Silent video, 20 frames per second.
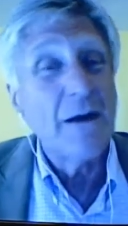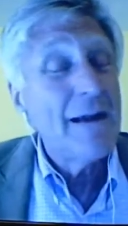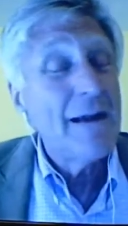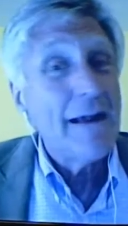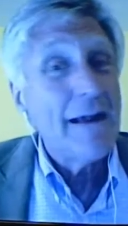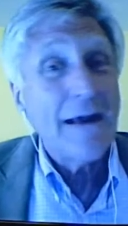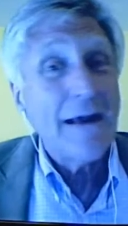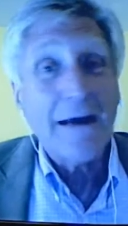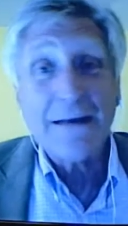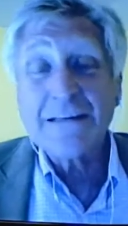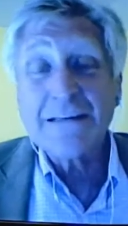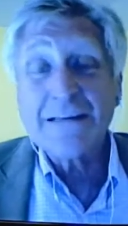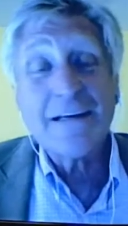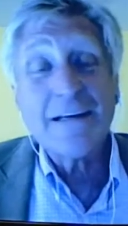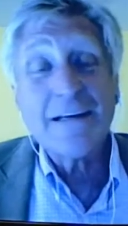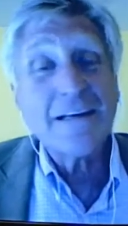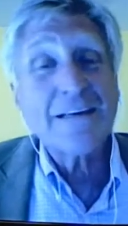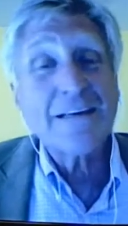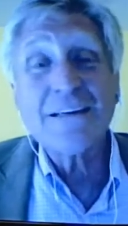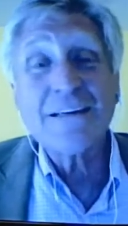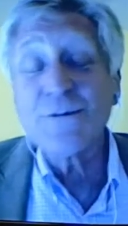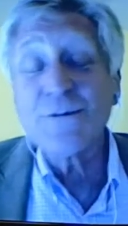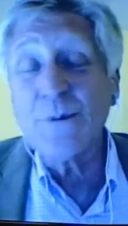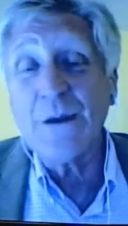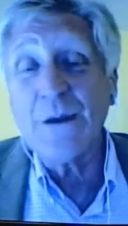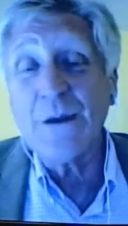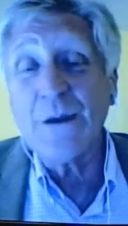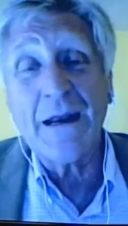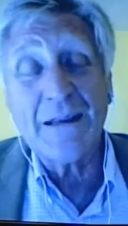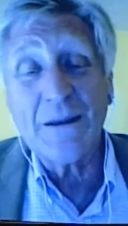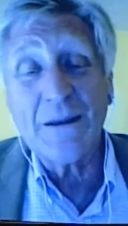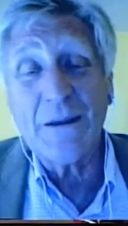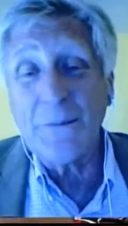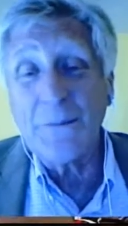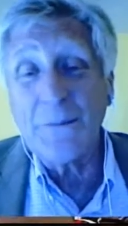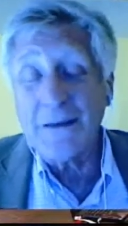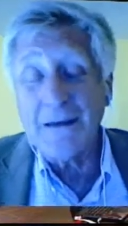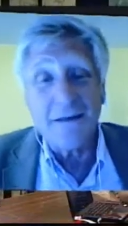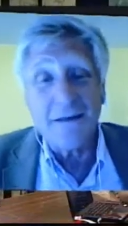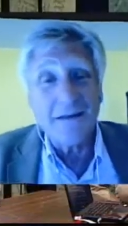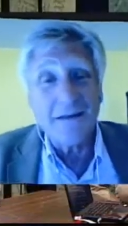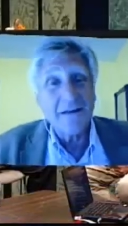As citizens, we got to demand that the